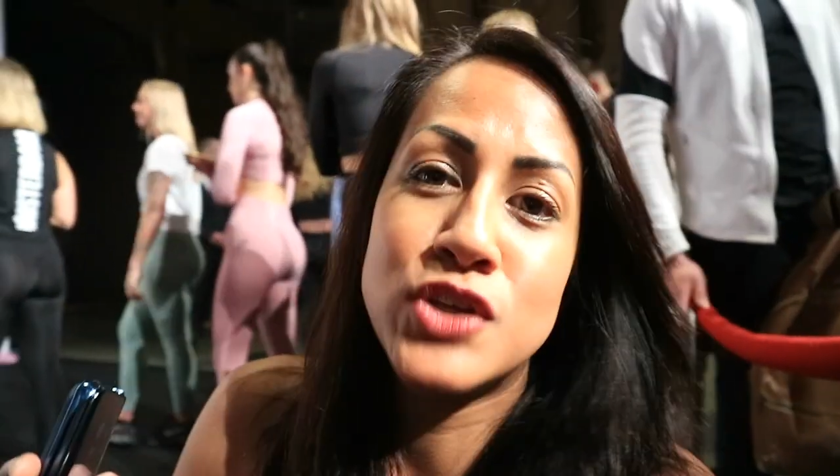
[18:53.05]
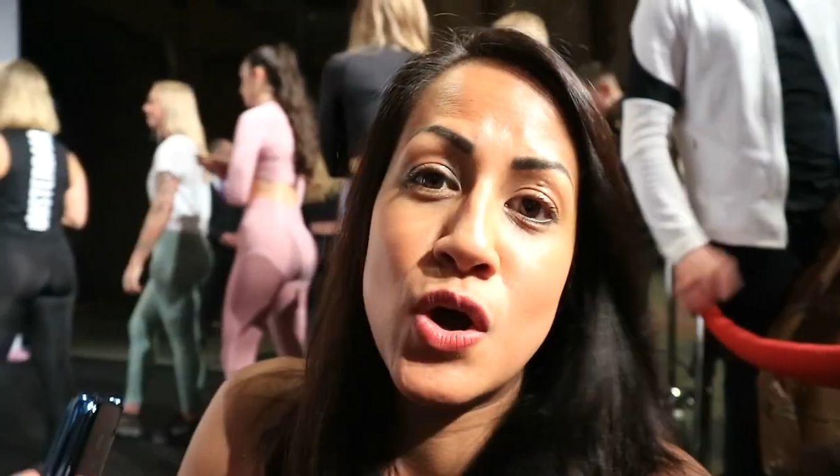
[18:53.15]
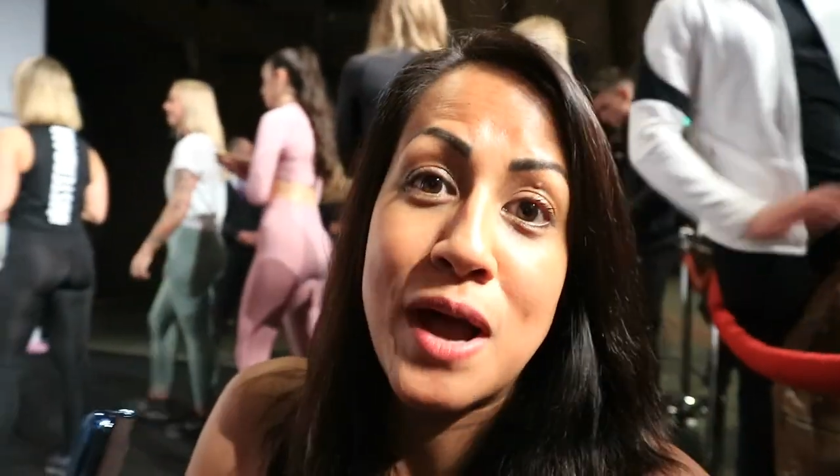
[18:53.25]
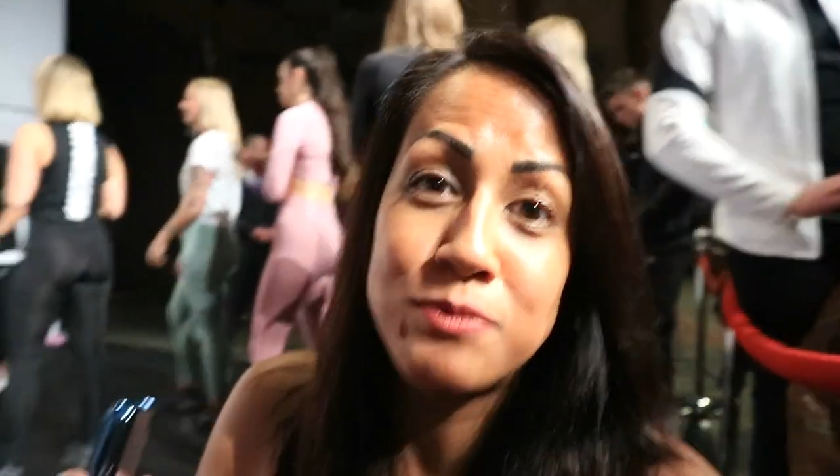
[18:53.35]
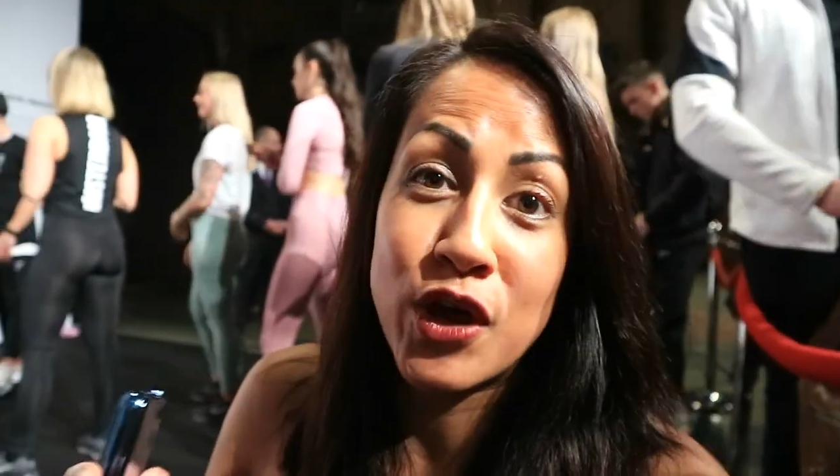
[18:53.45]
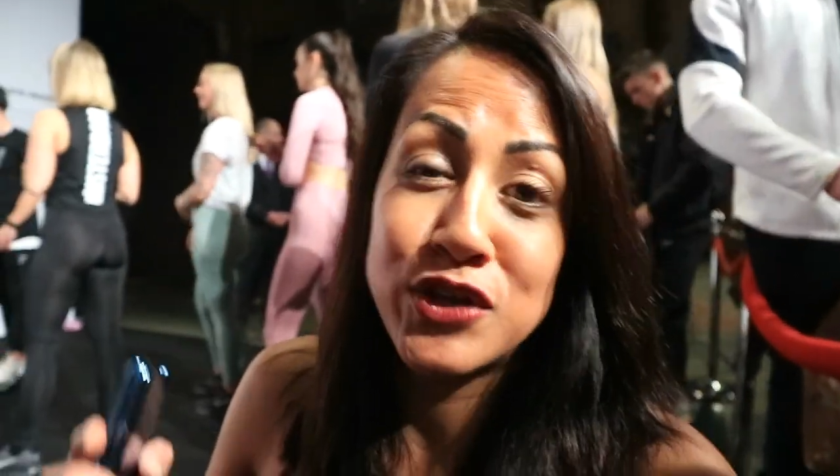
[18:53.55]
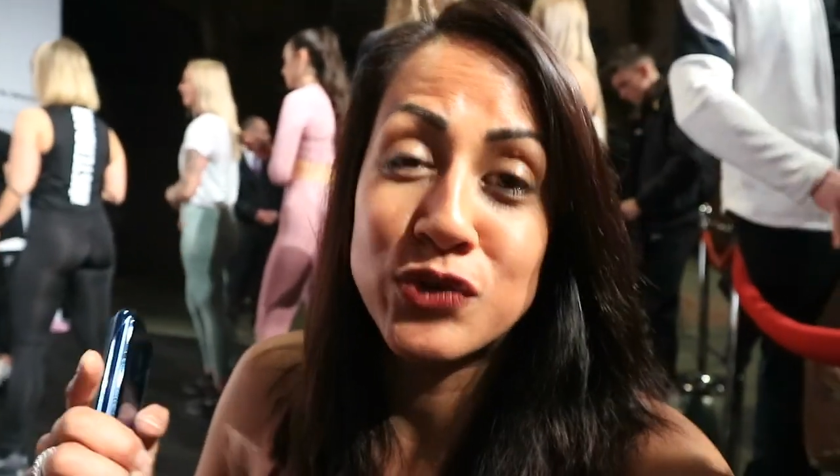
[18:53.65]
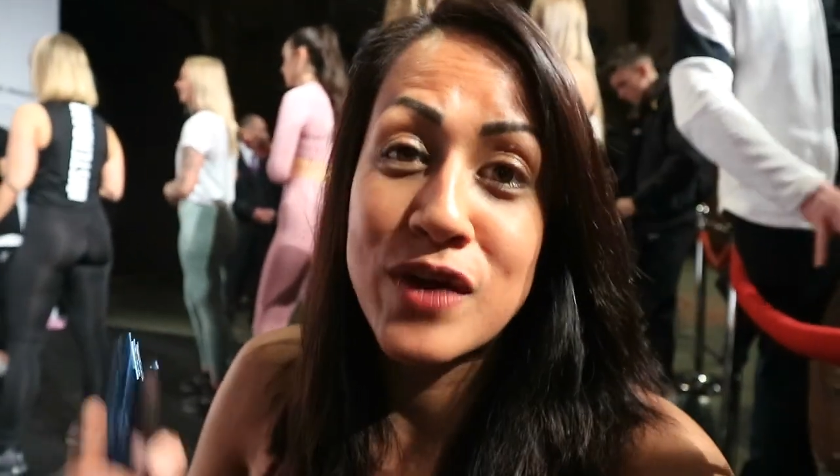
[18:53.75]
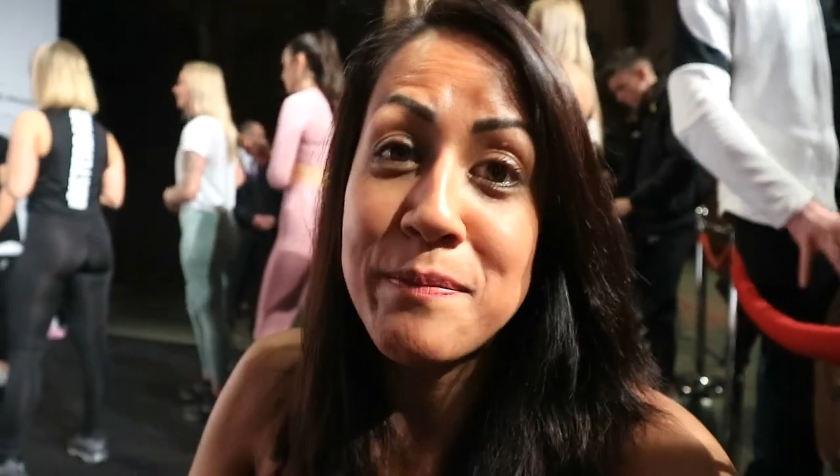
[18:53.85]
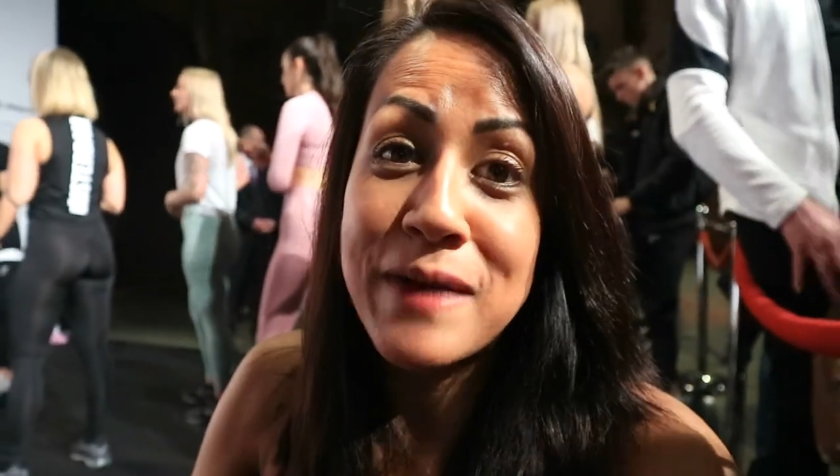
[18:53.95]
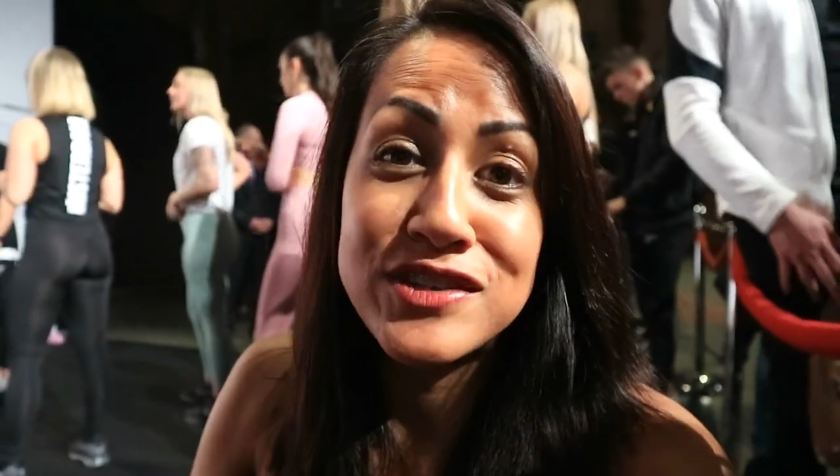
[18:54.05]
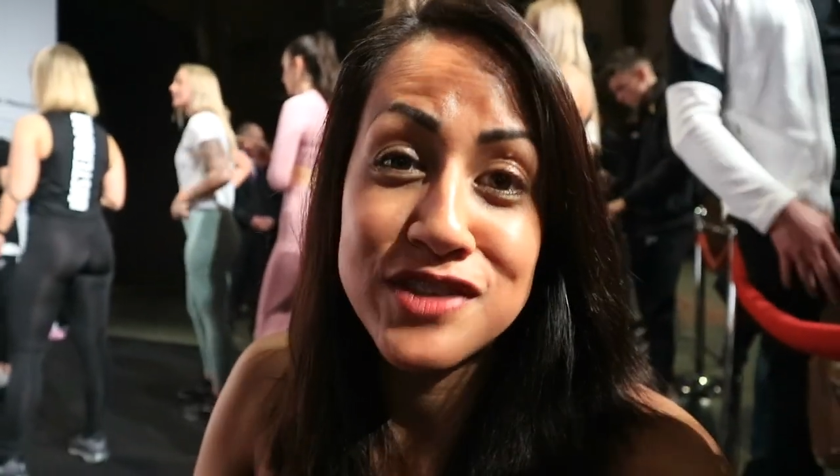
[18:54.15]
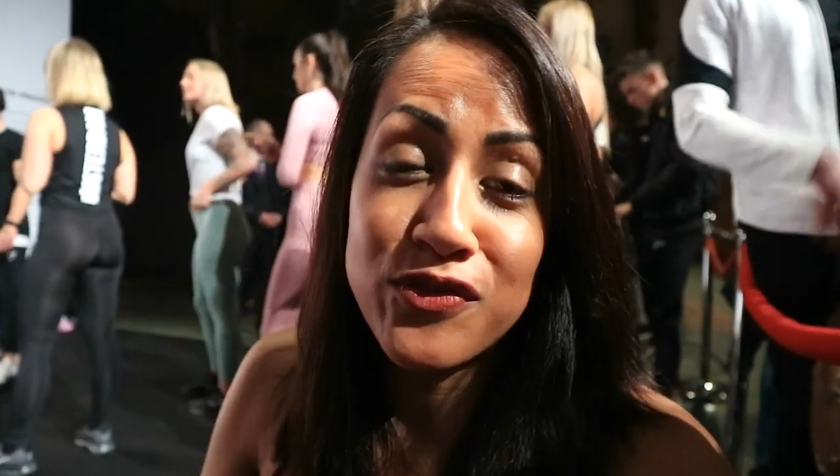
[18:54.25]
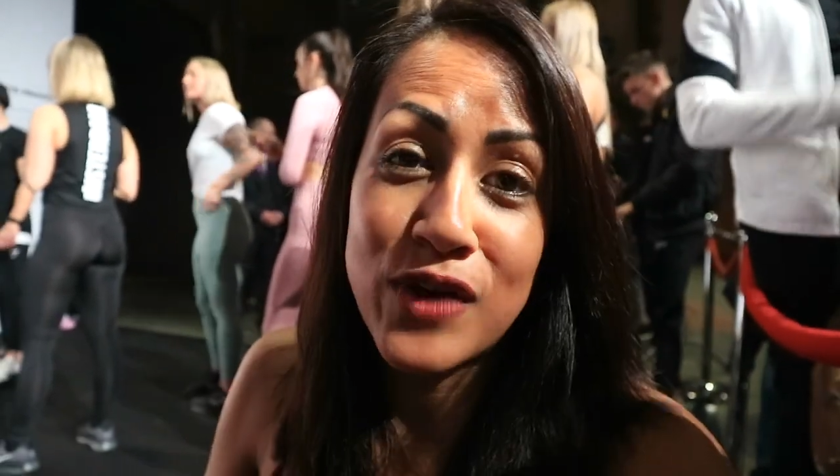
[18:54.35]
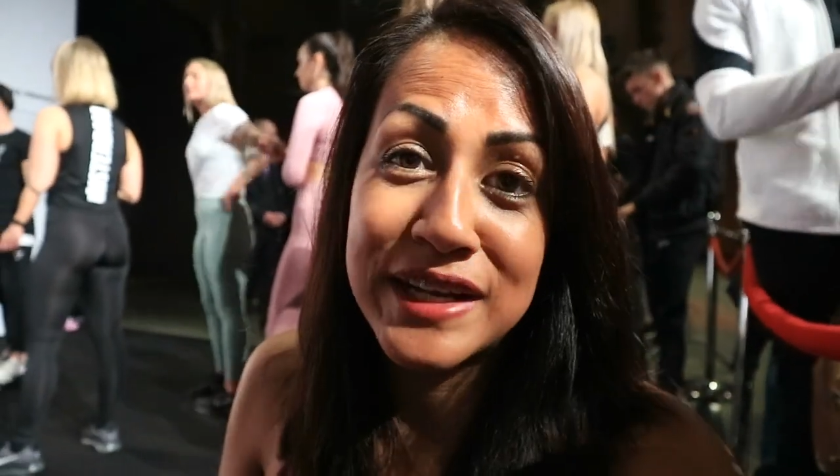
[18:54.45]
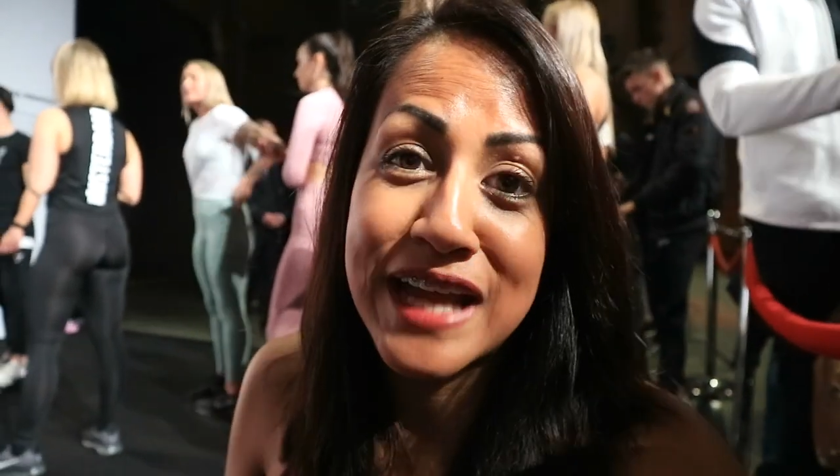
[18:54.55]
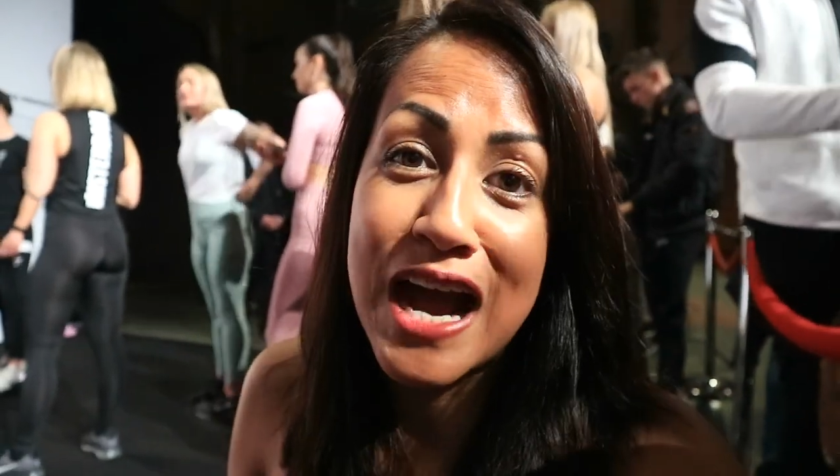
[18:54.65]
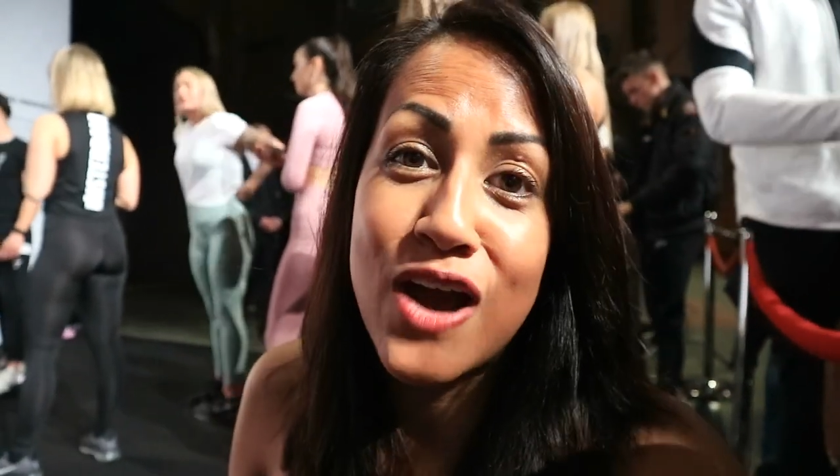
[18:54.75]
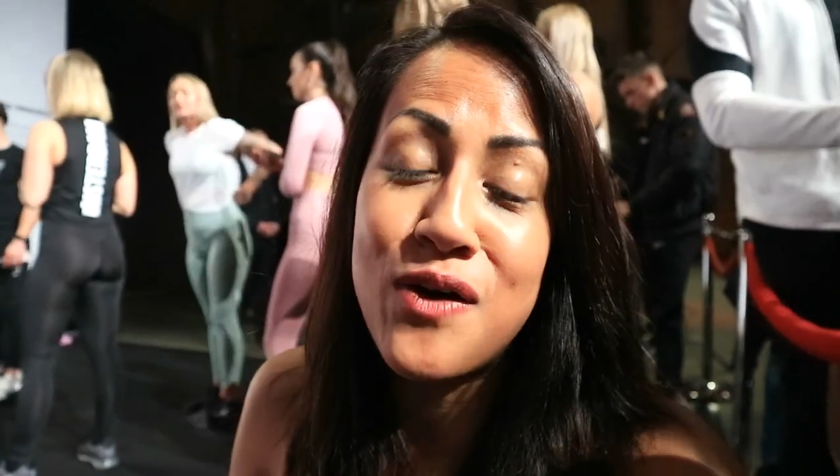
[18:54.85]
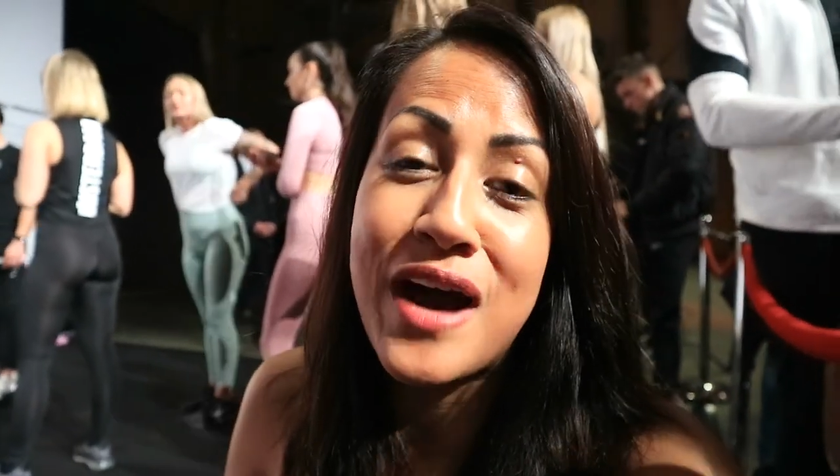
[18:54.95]
So I'm going to grab my stuff right
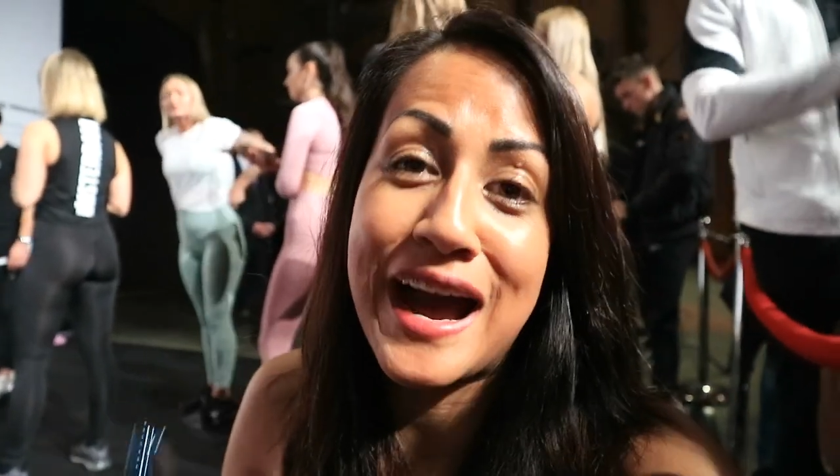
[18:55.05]
now.